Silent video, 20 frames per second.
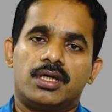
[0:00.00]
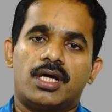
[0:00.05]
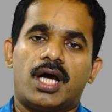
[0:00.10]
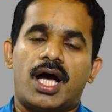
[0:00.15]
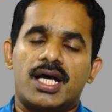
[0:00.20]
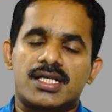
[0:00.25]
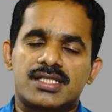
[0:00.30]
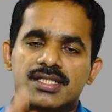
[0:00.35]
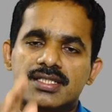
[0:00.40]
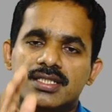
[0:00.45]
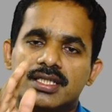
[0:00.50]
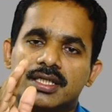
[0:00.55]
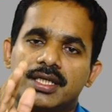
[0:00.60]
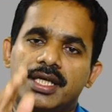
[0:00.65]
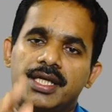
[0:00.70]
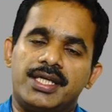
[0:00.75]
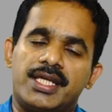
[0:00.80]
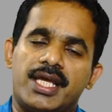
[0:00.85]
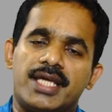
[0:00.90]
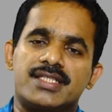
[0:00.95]
As
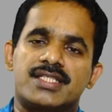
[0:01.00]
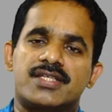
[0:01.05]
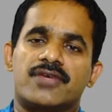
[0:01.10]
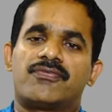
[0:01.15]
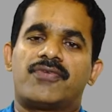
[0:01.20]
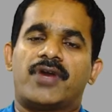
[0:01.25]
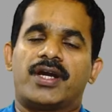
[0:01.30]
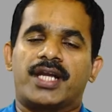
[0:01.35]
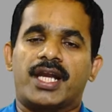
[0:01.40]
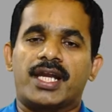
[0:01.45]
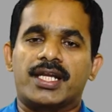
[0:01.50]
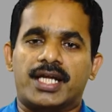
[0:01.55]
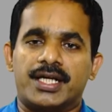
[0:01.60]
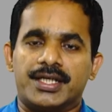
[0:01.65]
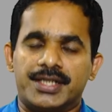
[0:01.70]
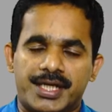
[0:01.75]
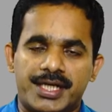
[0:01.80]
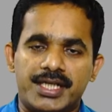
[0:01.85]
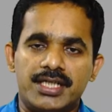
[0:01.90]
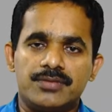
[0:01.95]
India is a federal
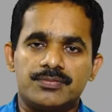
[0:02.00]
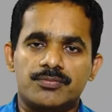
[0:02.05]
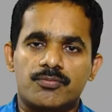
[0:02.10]
country,